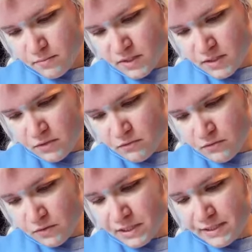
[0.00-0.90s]
any
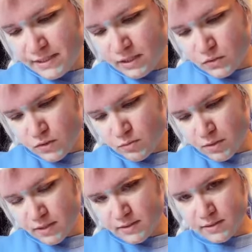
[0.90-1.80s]
overly yellow
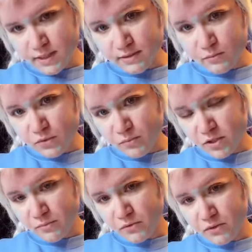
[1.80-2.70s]
spots, attack them with
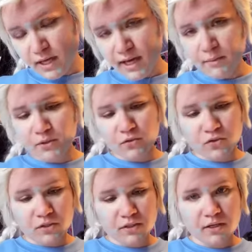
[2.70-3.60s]
purple. I'm
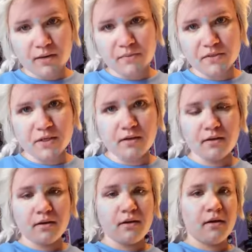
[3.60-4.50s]
usually the opposite.
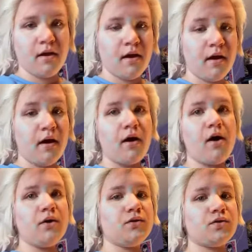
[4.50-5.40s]

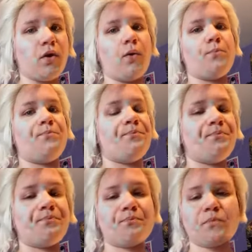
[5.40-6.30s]
Also,
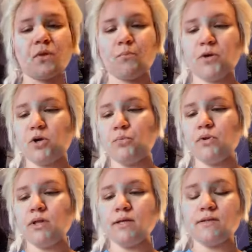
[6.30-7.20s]

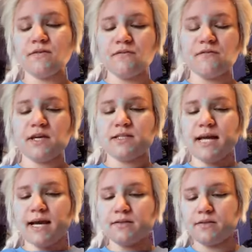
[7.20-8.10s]
purple is
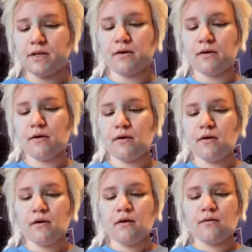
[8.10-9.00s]
fantastic
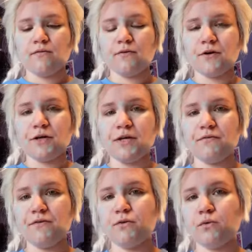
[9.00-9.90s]
for
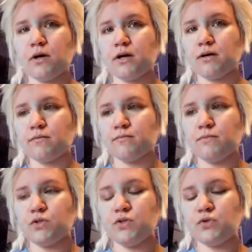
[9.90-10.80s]
if you are
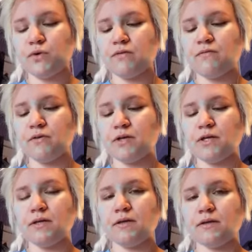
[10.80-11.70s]
just doing a
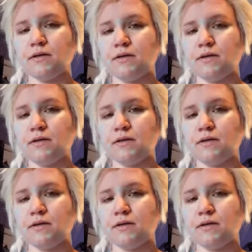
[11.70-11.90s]
very